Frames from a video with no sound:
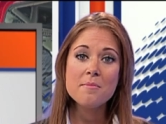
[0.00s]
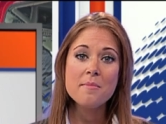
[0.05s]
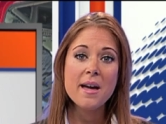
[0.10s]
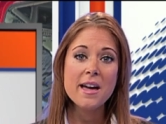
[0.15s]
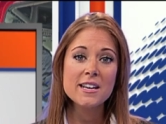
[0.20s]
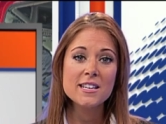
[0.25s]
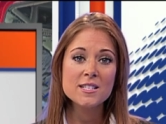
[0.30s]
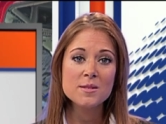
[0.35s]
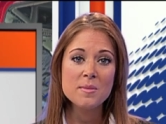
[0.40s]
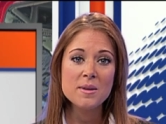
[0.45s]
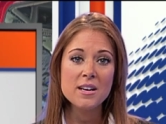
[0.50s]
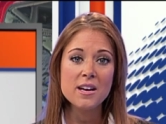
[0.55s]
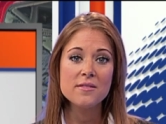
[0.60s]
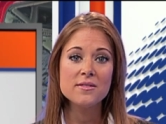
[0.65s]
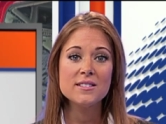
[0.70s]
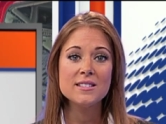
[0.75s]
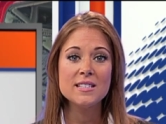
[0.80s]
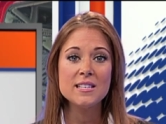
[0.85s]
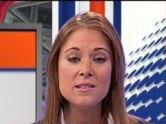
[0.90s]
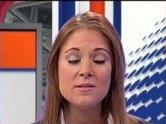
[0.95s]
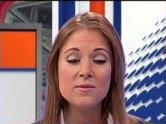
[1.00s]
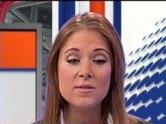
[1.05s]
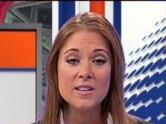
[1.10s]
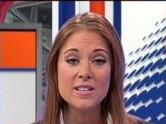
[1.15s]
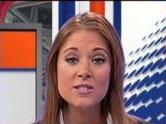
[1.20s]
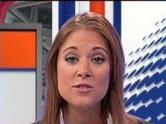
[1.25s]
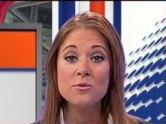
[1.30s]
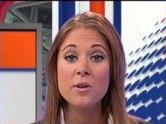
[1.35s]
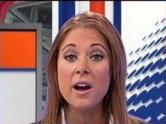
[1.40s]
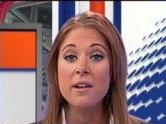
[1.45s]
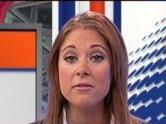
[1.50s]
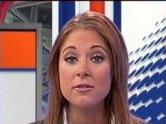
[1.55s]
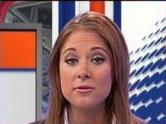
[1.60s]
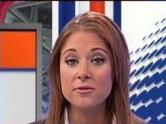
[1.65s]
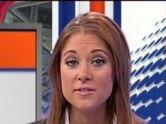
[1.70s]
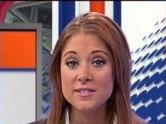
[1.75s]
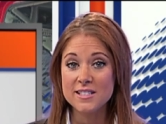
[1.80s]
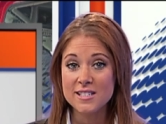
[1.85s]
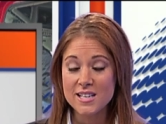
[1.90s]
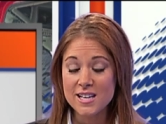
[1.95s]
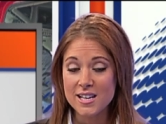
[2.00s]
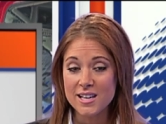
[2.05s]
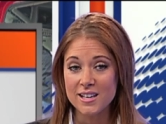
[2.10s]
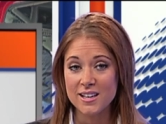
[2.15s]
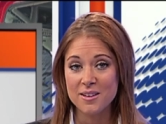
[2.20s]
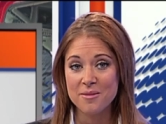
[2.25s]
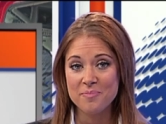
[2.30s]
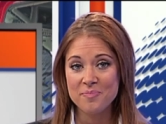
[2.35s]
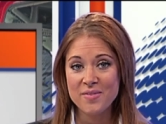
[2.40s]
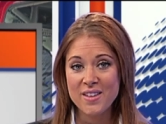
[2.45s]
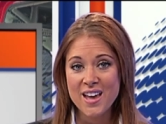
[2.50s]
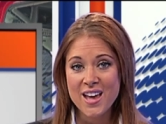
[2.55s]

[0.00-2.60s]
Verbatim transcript: the management of CMV driver fatigue.